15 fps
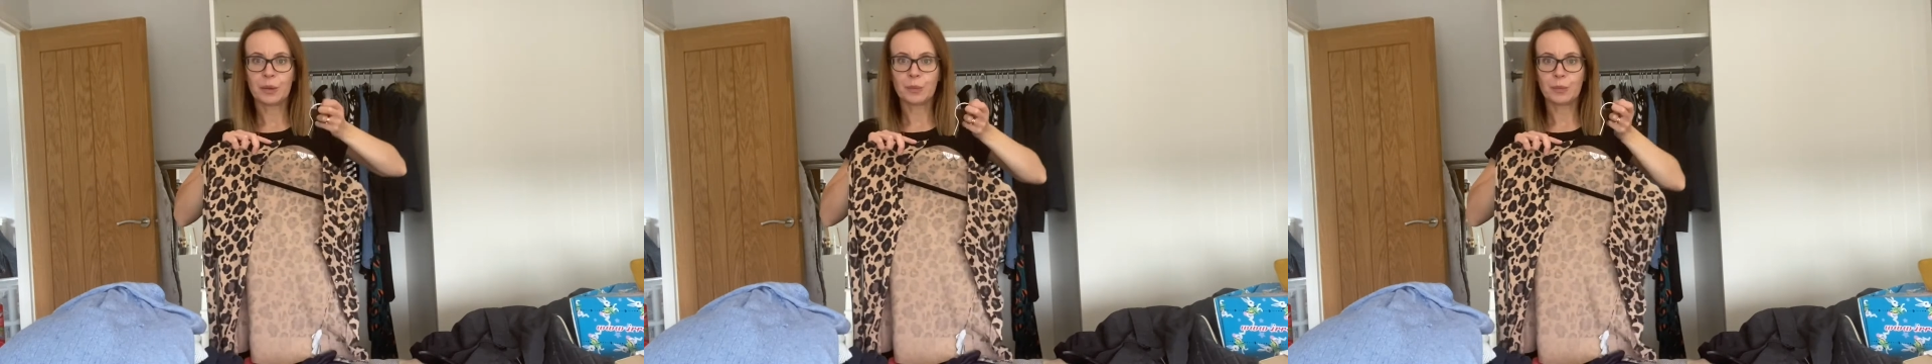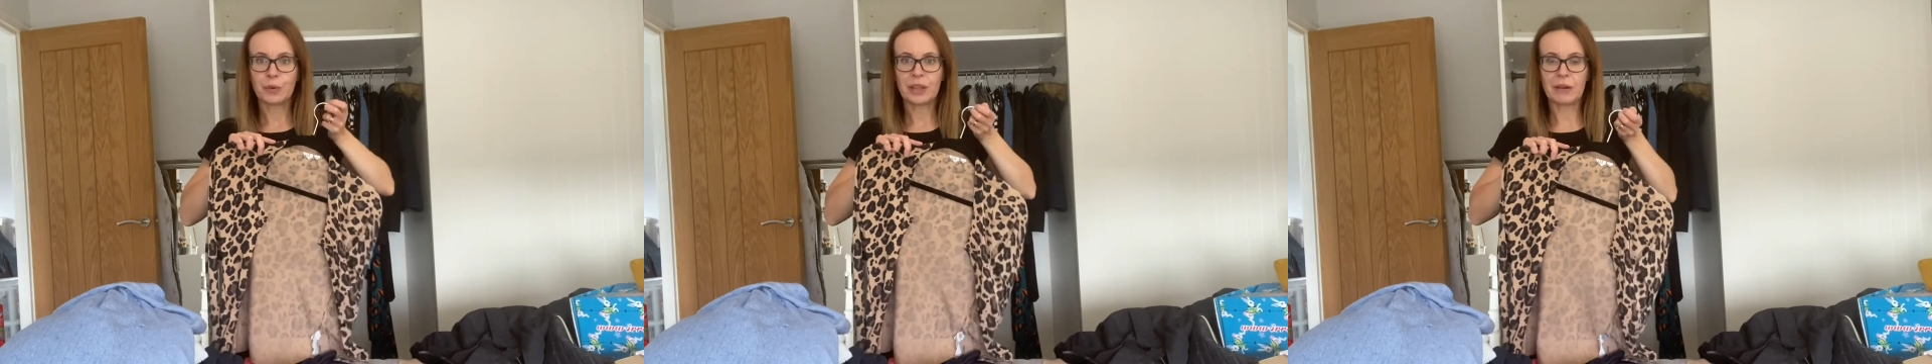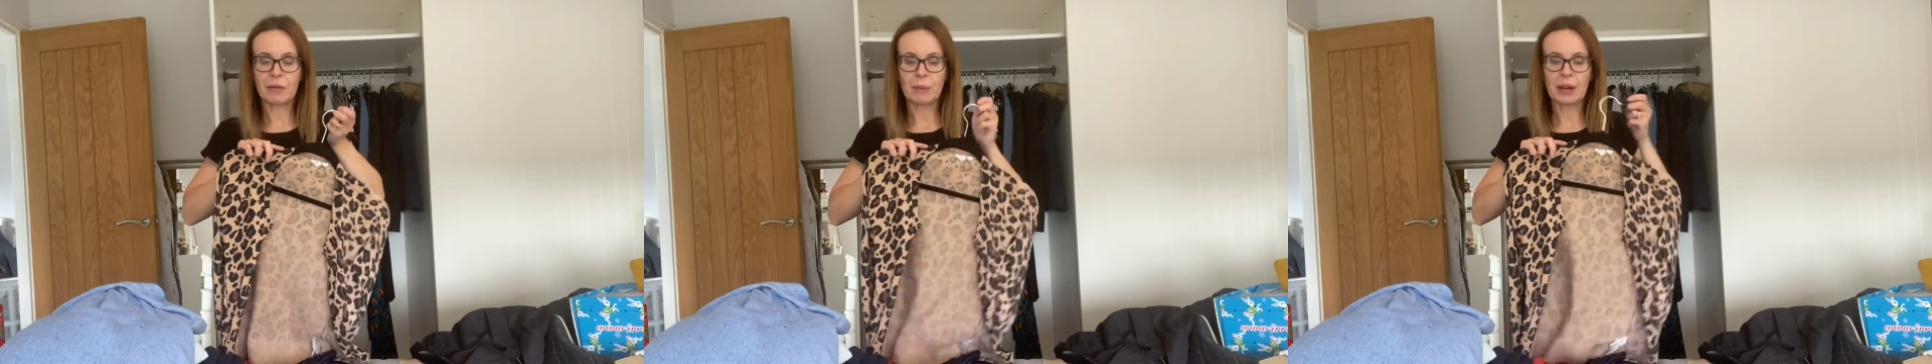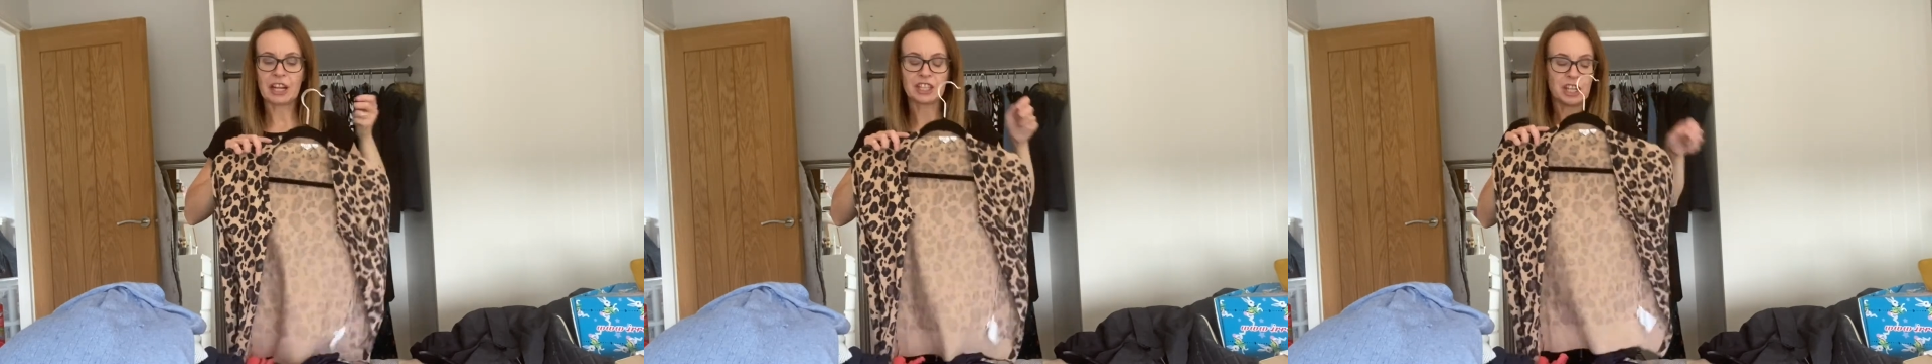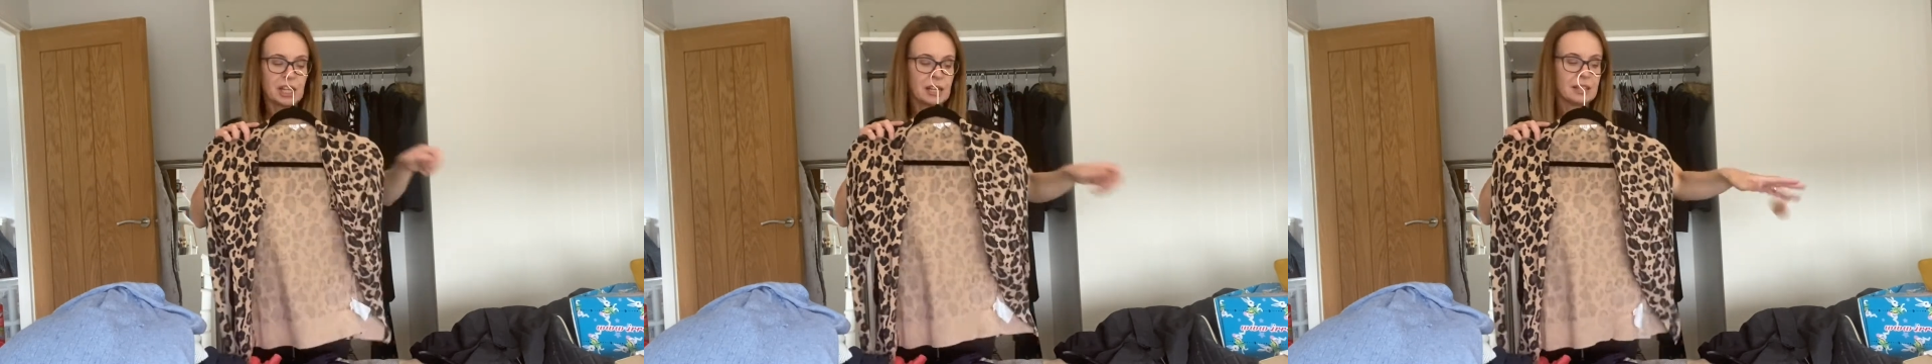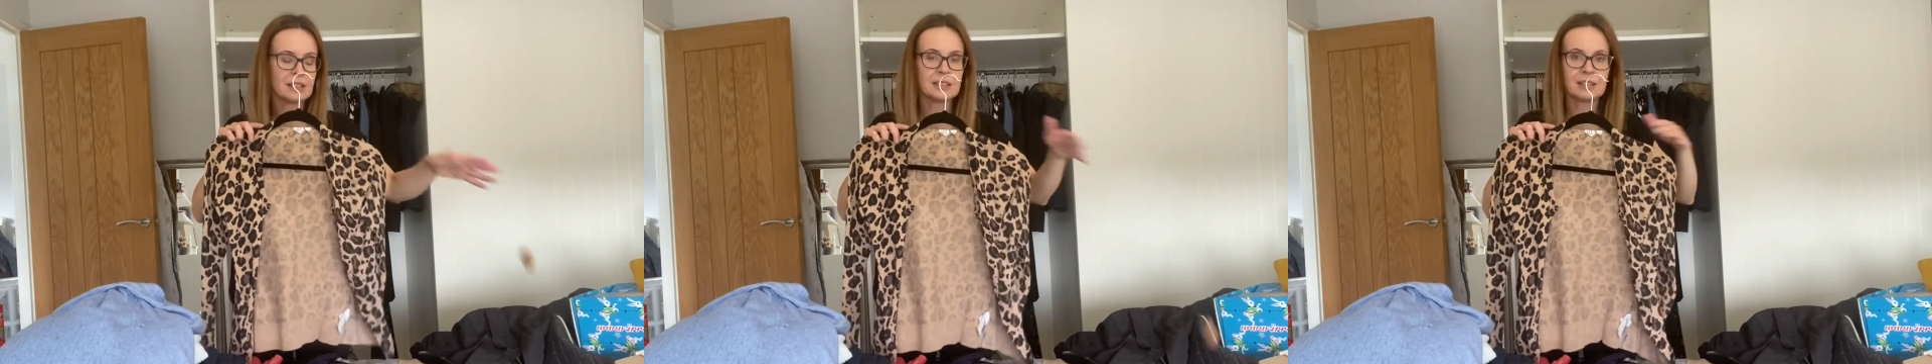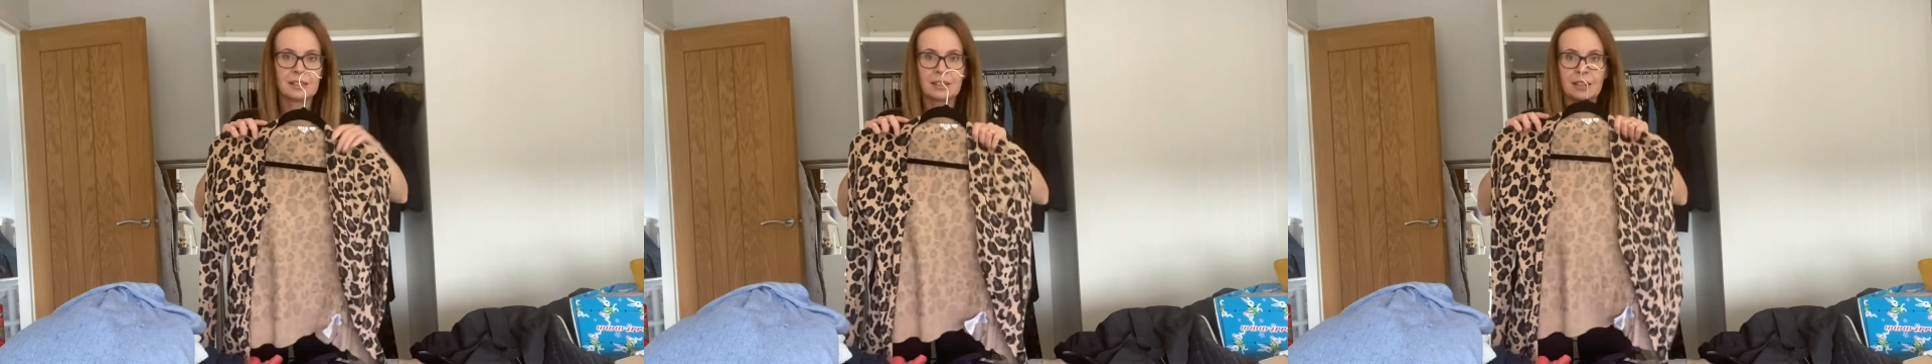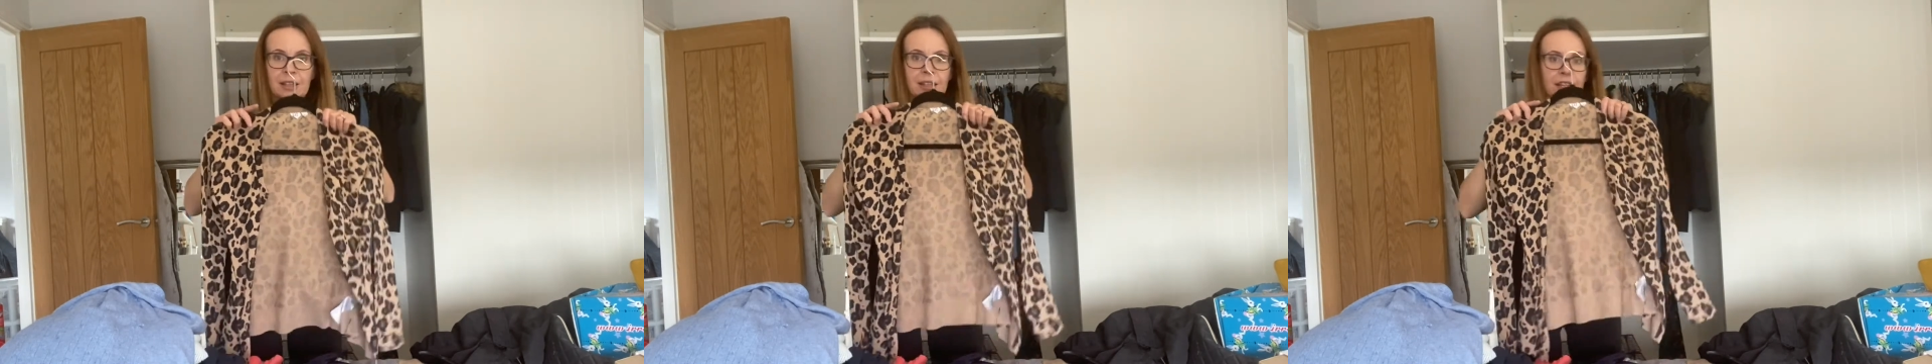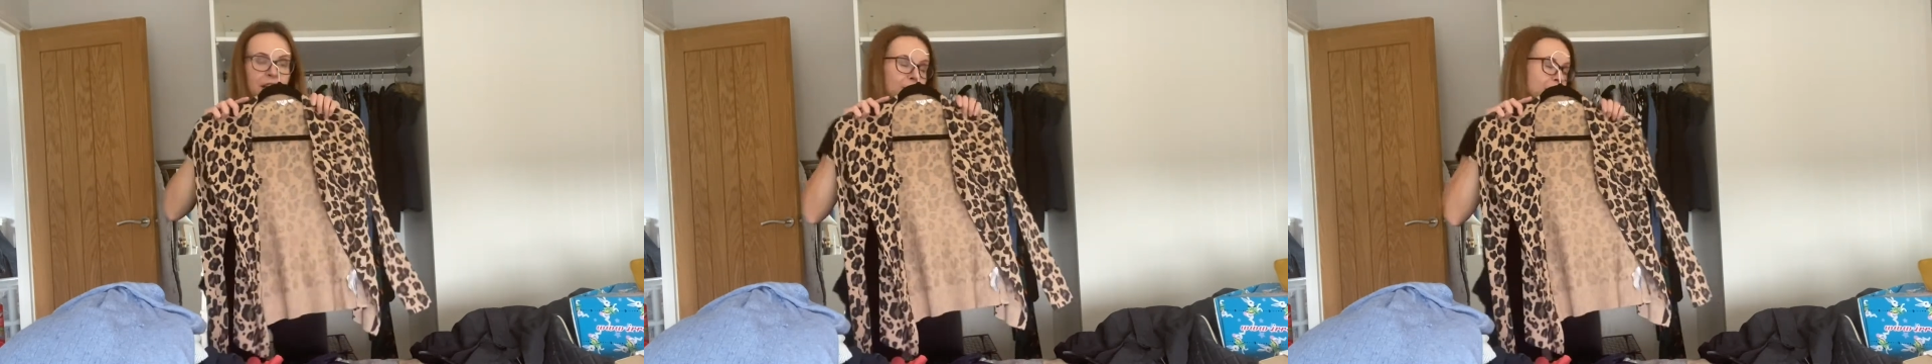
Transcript: Put that with black jeans and